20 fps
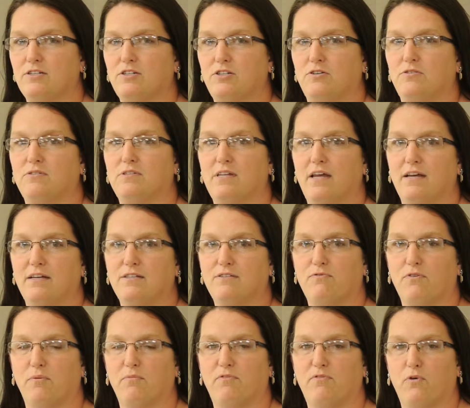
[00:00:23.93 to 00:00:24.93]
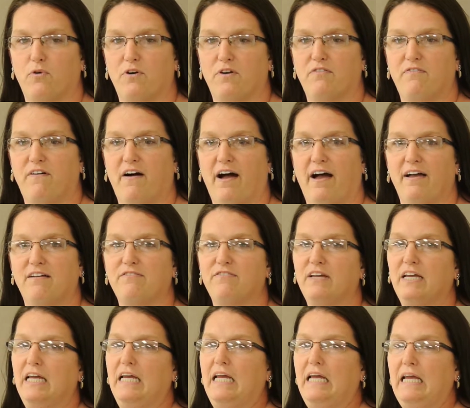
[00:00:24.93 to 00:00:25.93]
Tuesdays from 4 to
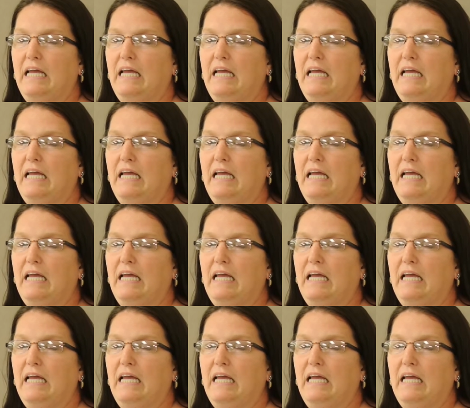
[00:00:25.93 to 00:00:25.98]
5.